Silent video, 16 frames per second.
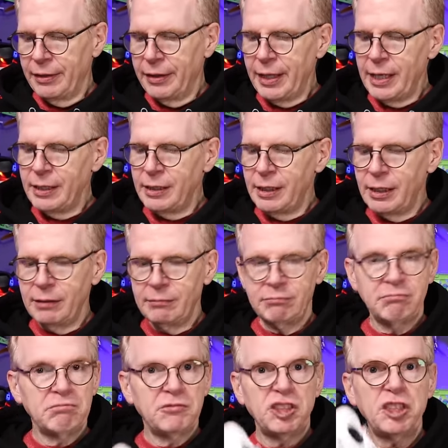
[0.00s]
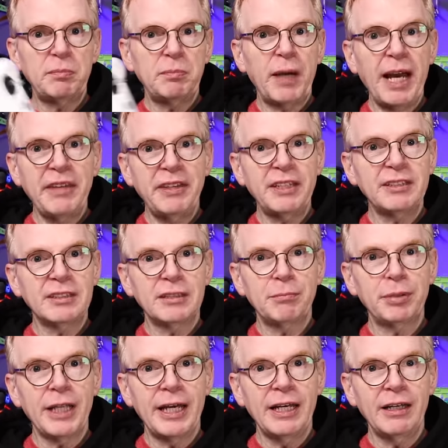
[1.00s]
then uh, just buy this to
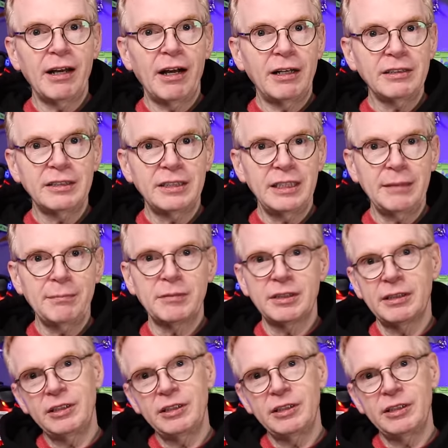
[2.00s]
play on Sims.